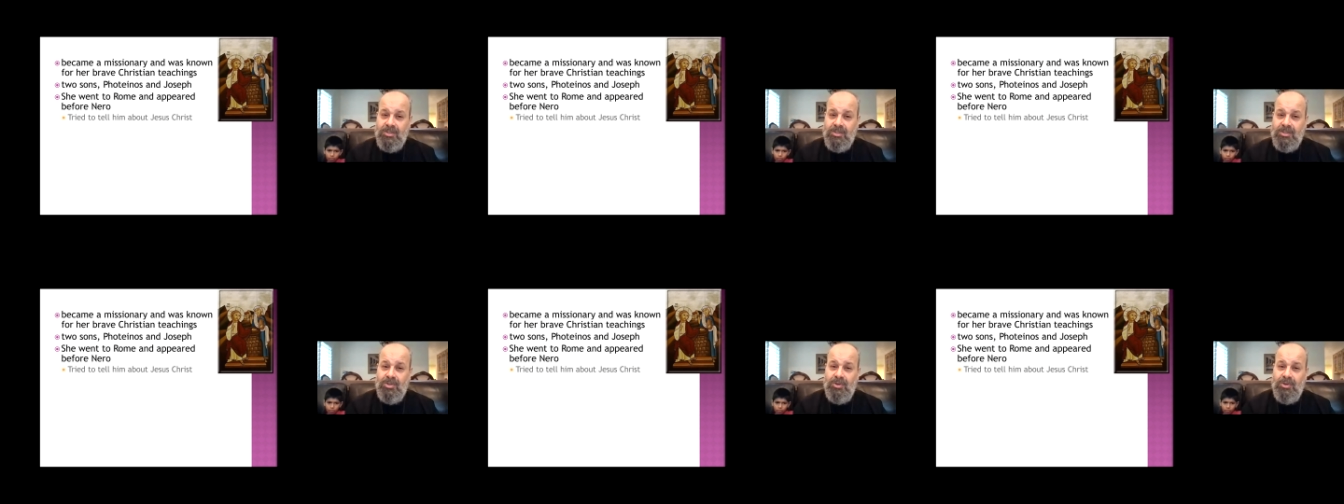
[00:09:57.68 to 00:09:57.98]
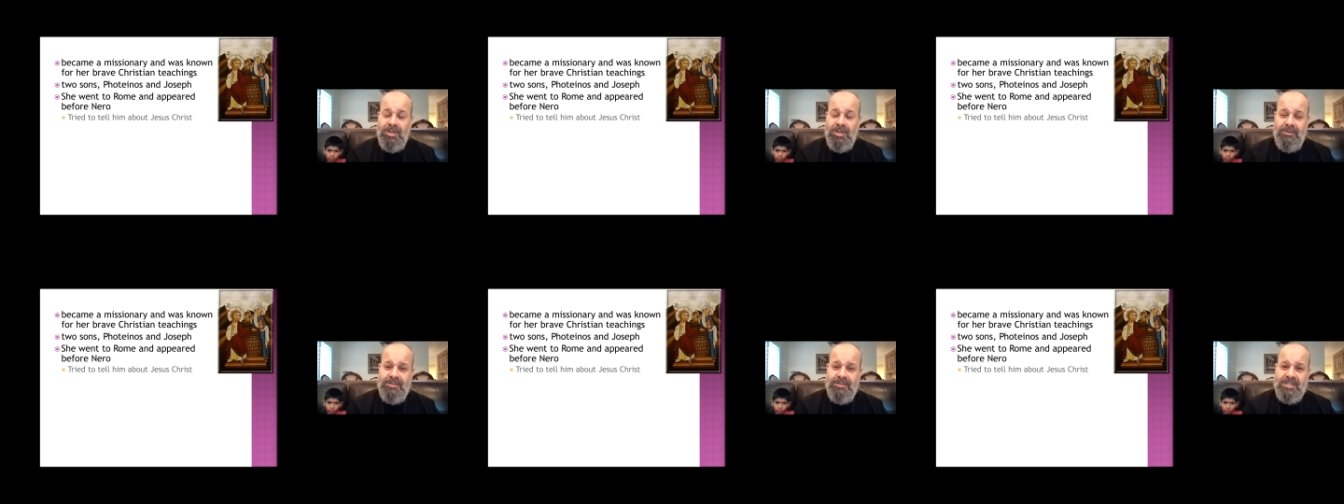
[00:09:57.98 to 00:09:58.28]
So
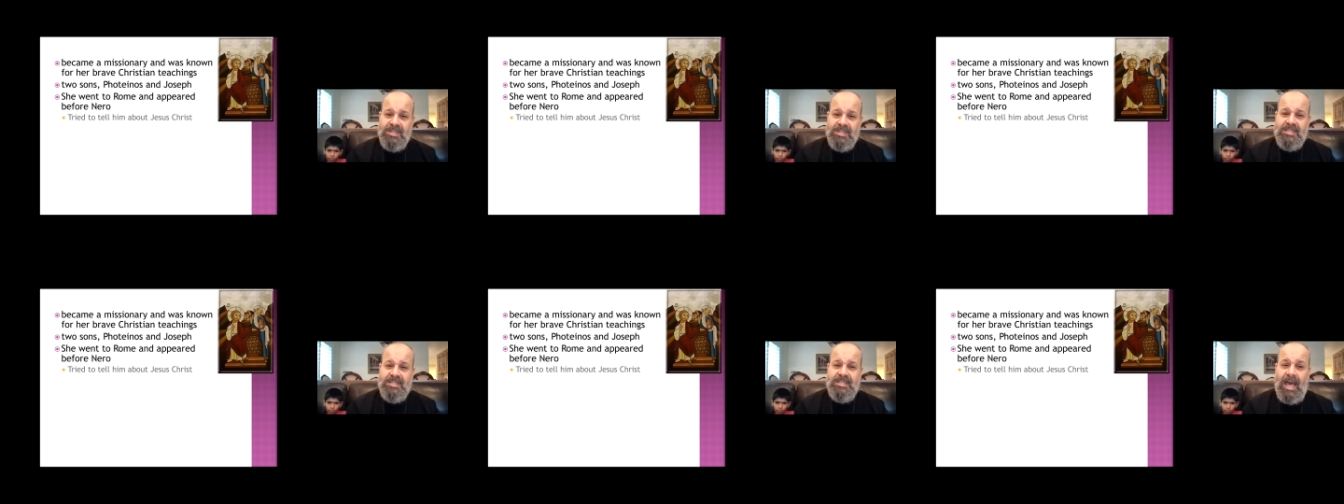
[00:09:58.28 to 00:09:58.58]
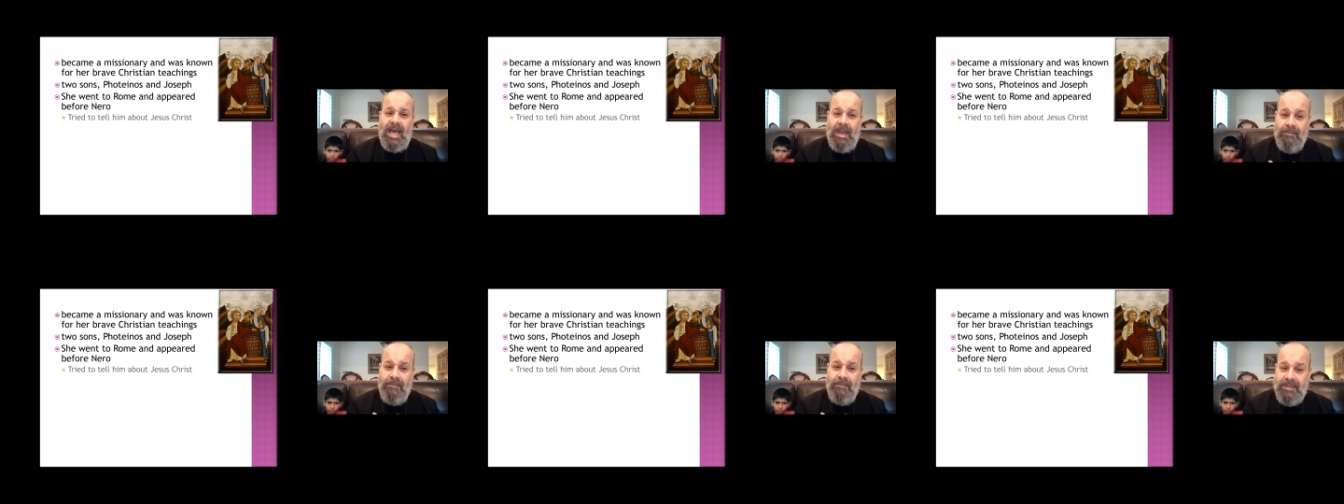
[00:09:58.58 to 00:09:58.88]
here is this
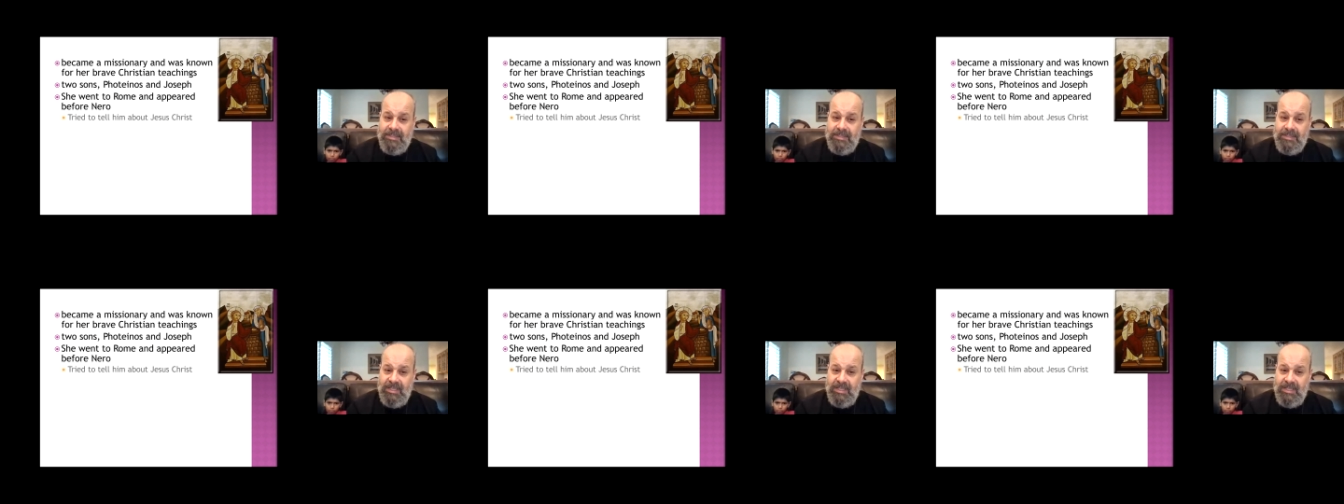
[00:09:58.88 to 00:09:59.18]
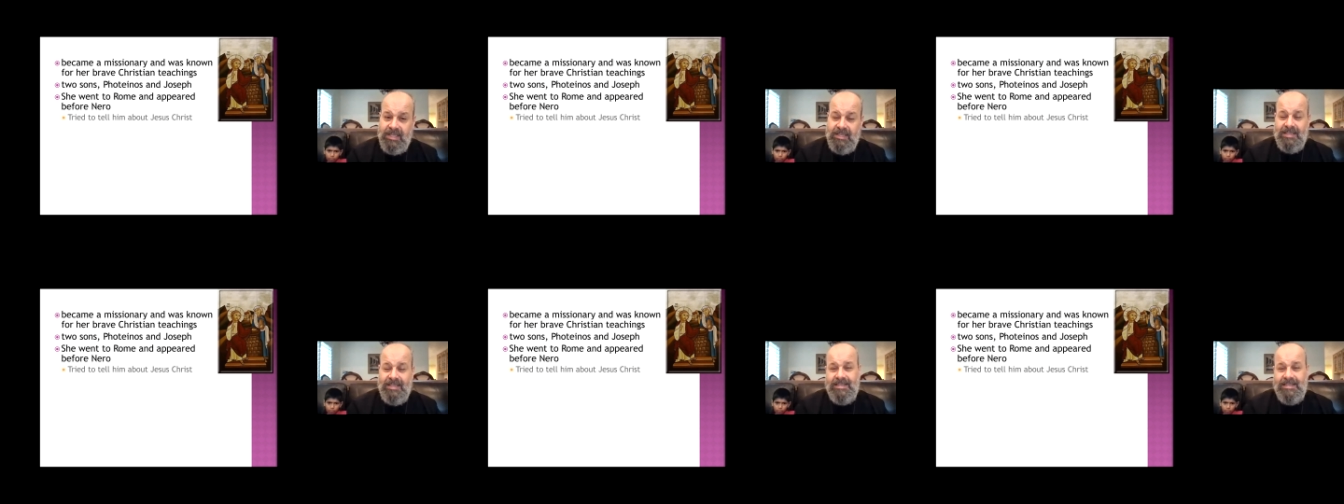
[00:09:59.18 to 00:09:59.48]
tyrant,
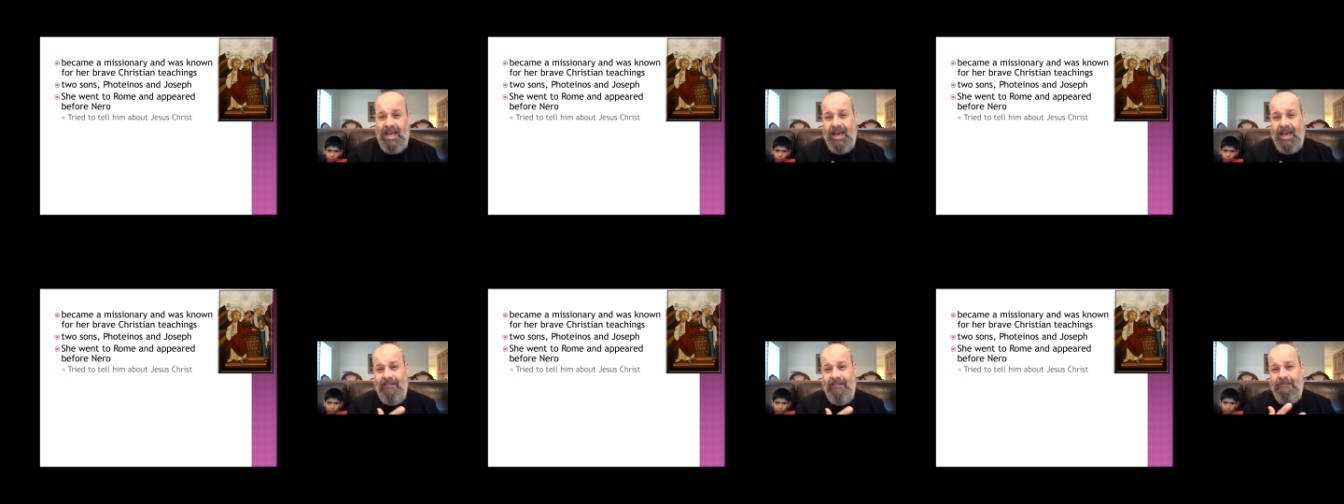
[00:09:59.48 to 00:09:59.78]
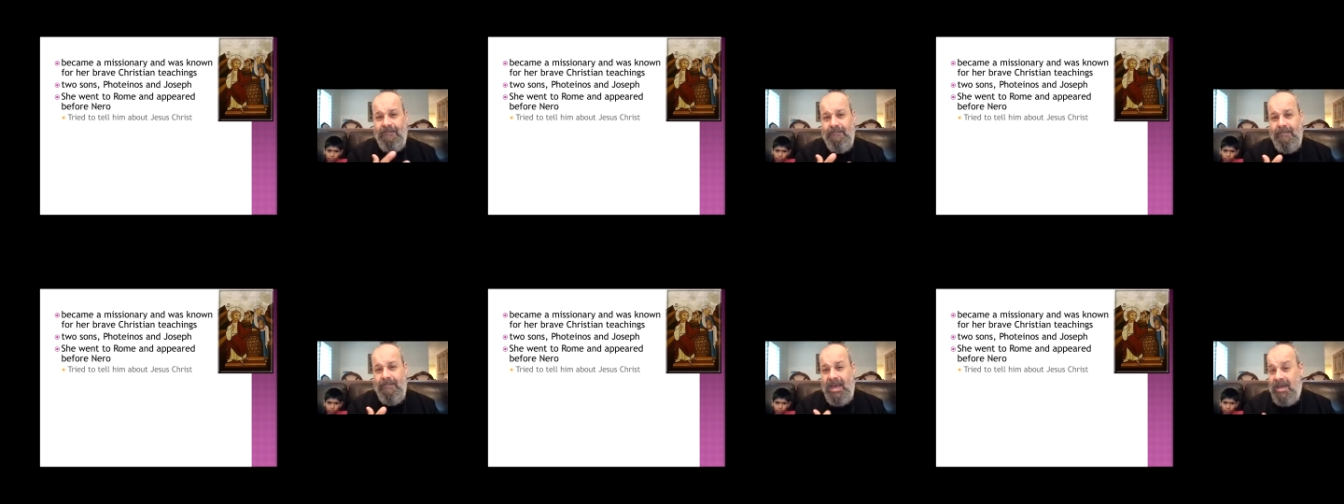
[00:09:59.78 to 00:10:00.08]
this half
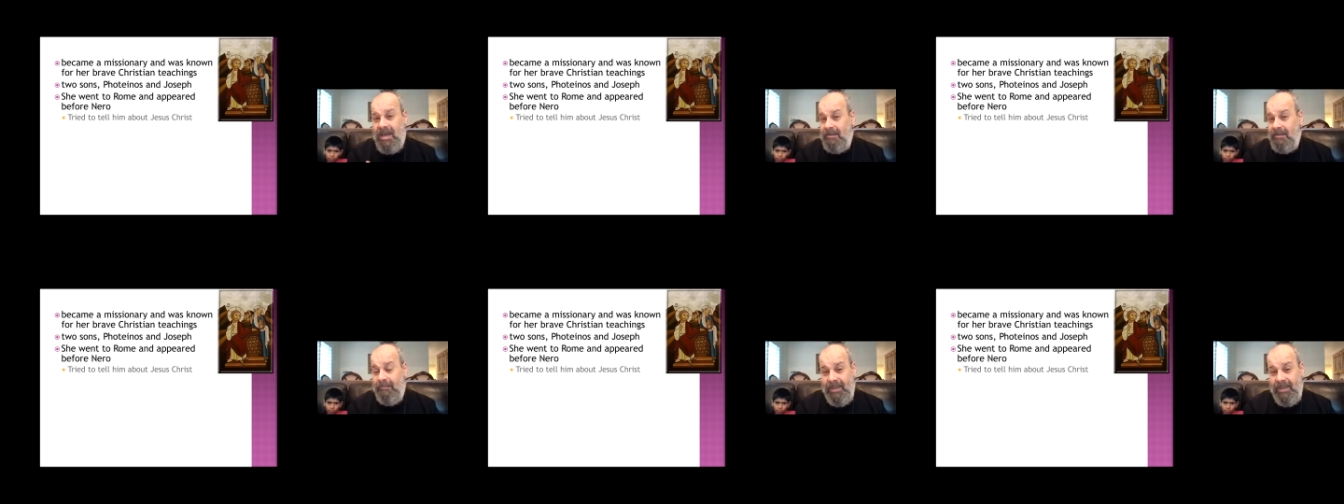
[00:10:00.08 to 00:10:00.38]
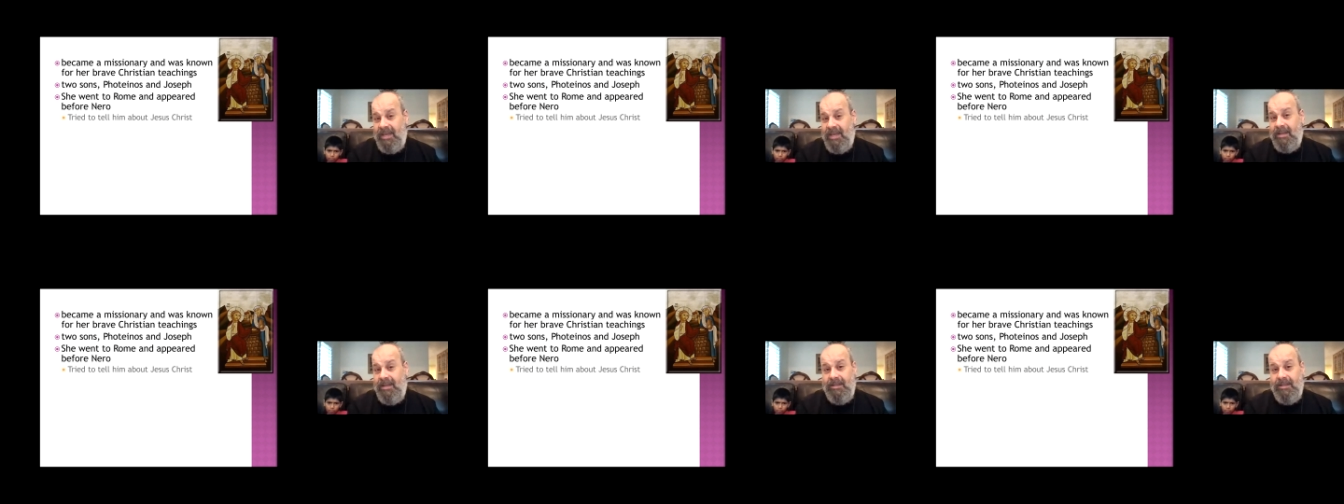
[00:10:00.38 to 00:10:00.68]

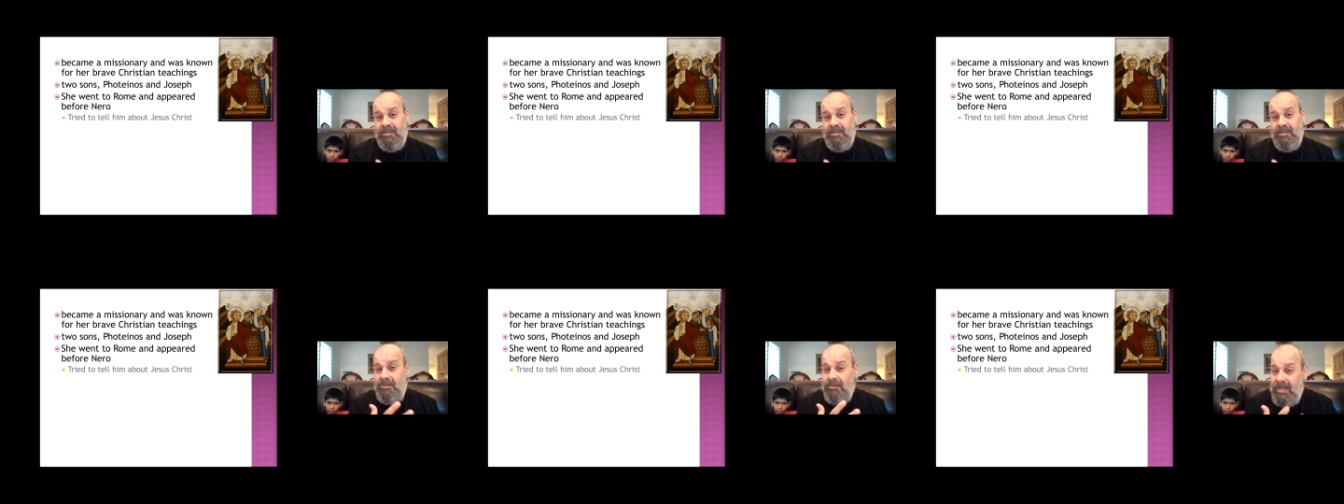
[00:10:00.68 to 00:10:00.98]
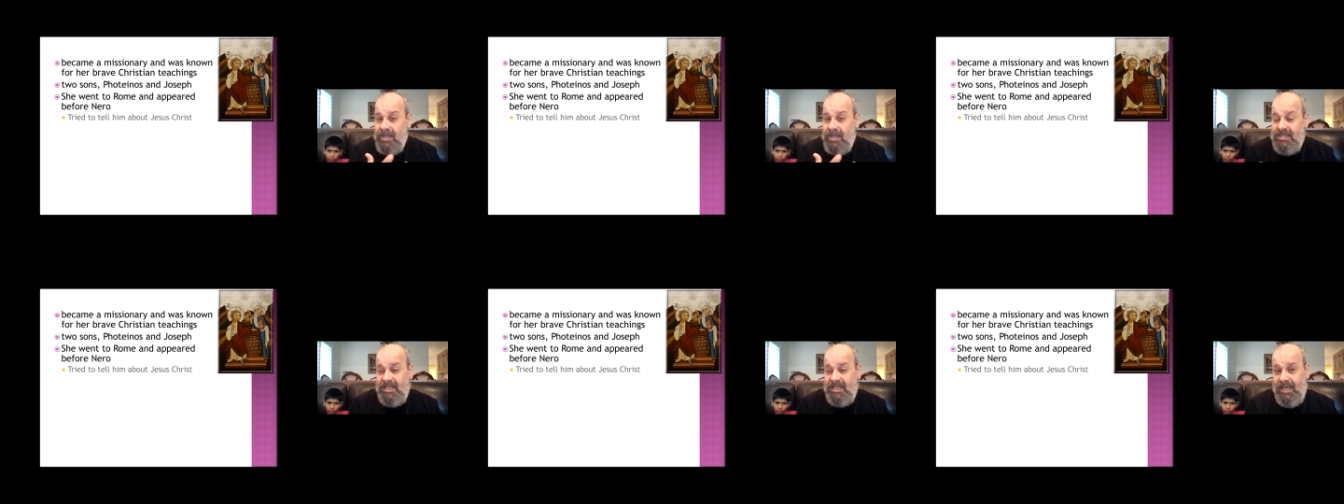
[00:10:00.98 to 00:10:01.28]
madman, this
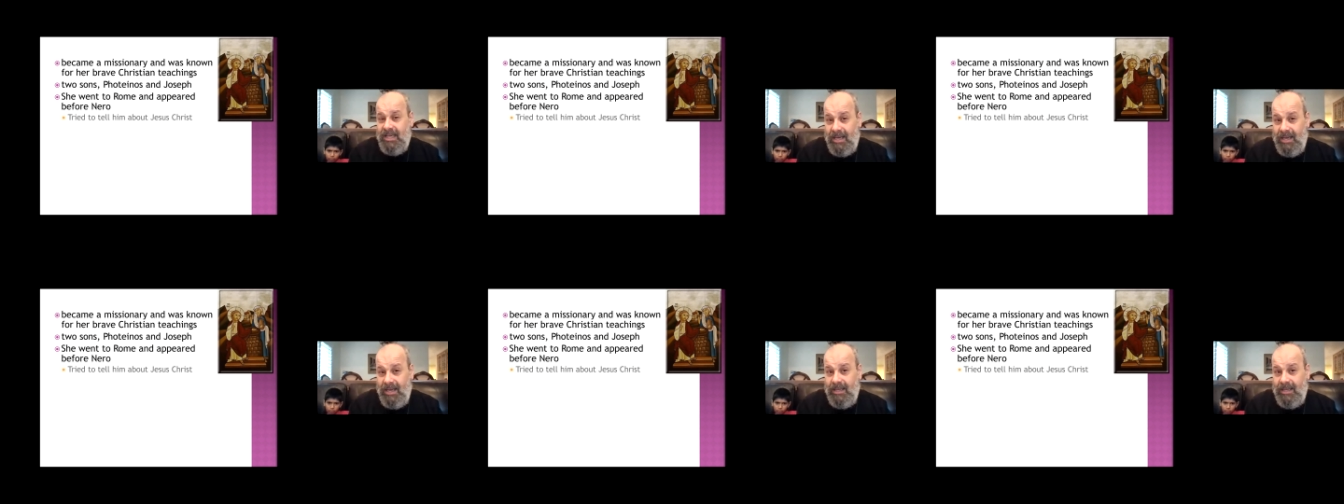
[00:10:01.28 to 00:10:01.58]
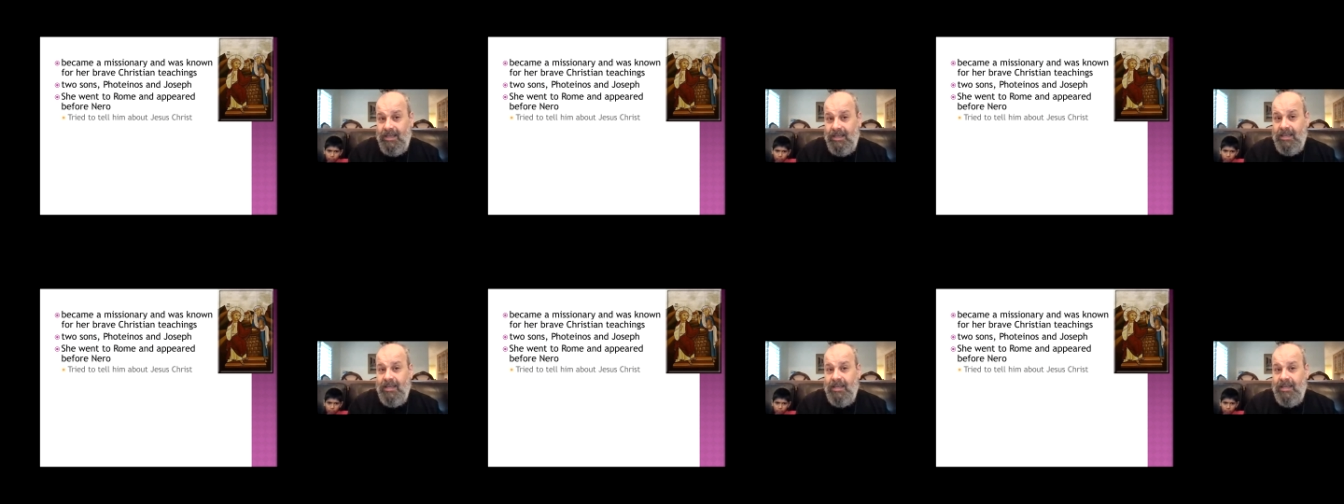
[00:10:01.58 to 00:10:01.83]
crazy guy,